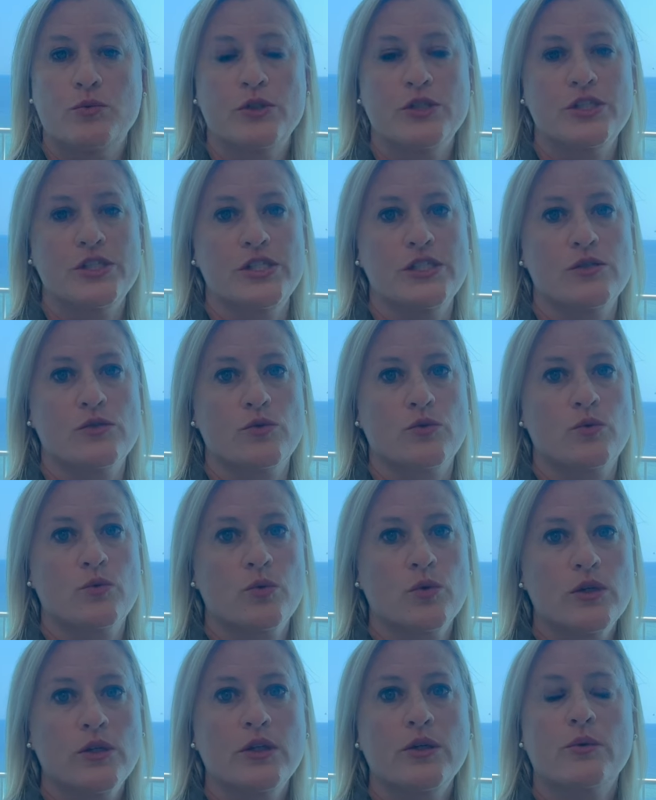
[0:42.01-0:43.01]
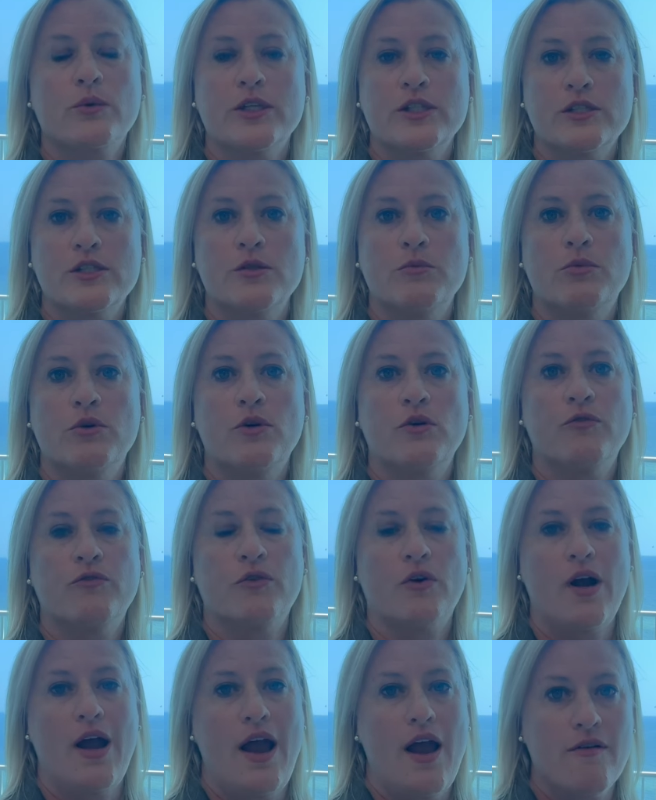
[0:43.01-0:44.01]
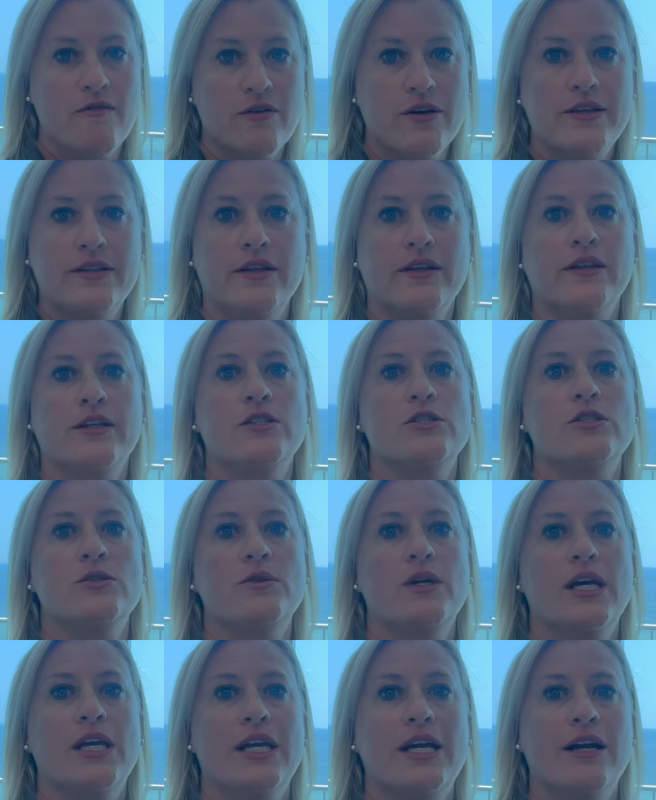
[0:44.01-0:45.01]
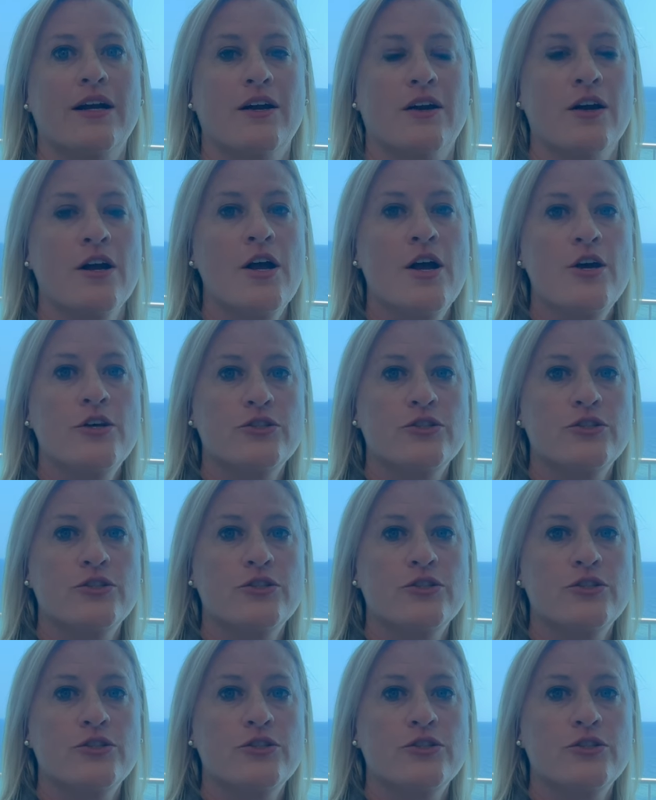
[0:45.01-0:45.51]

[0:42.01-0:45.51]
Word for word: which is really reasonable for everything that you get here.